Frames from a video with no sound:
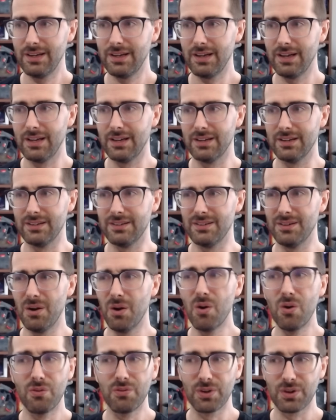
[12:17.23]
And
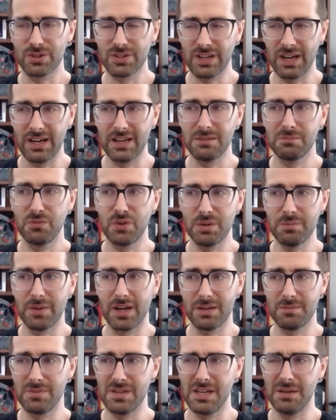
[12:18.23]
over time, we
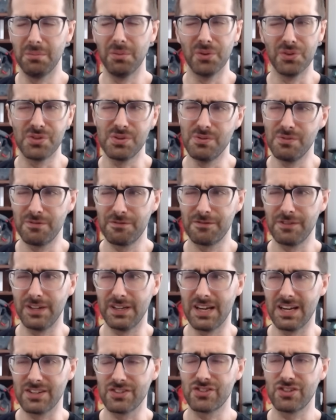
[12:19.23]
might be able to
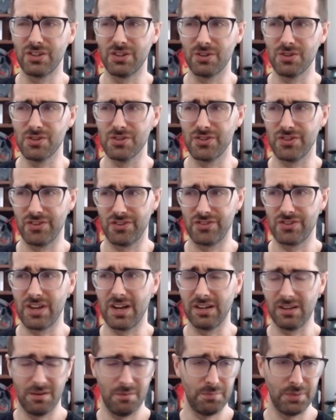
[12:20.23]
finesse an Urza
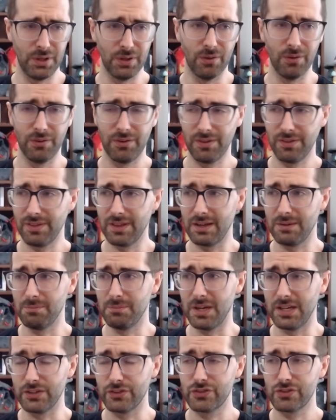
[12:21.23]
Saga build that
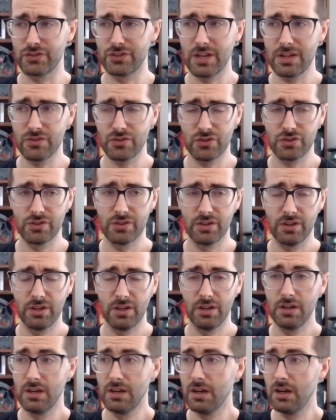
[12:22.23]
makes sense.
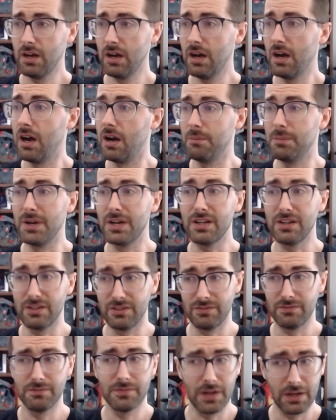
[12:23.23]
But it
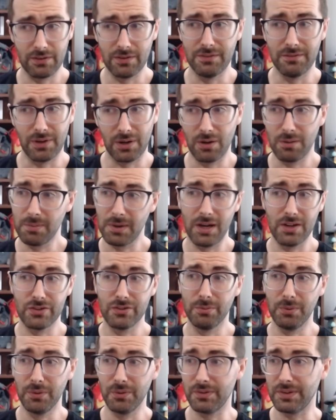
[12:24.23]
is very, very
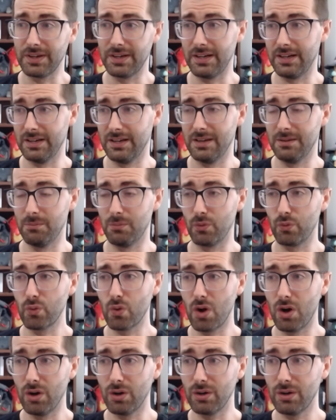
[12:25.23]
possible that I am
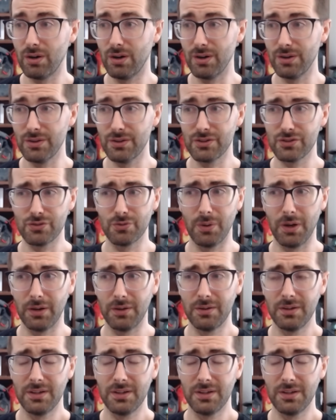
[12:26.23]
wrong on this one.